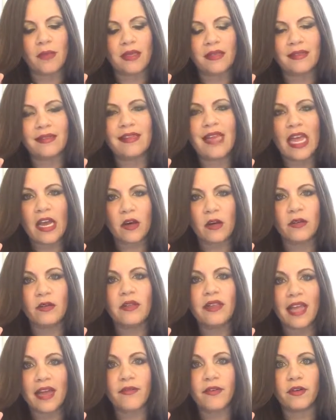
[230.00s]

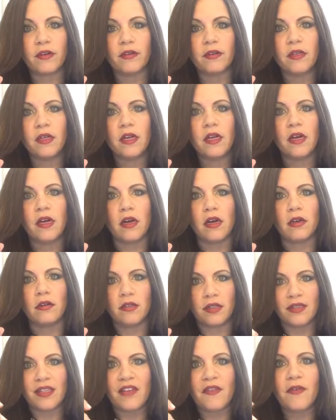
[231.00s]
second level
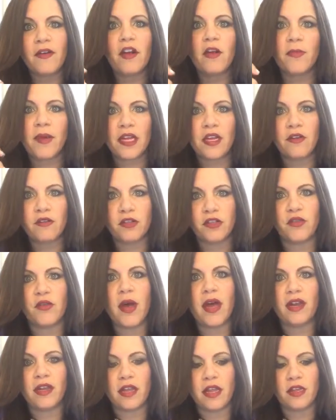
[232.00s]
on developing your
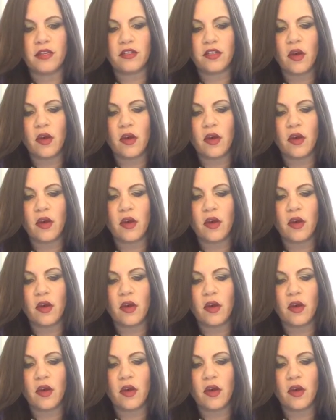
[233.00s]
strategy.